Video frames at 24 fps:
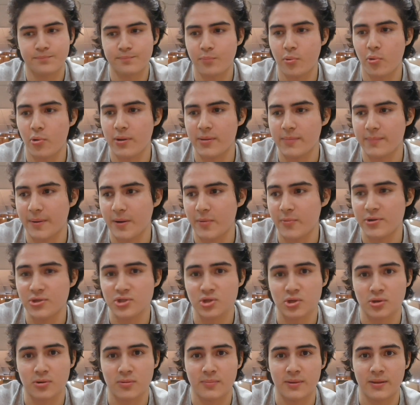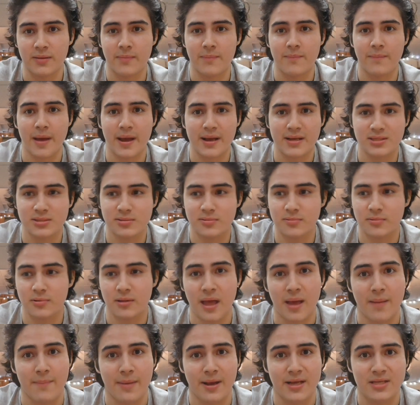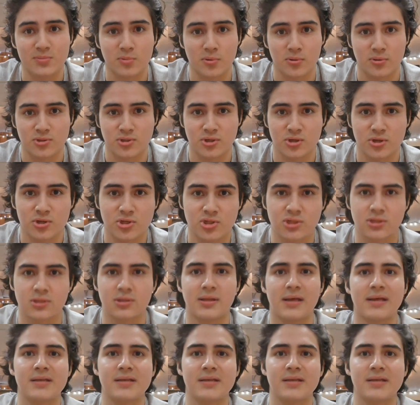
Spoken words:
point by which you're going to be at maximal exertion,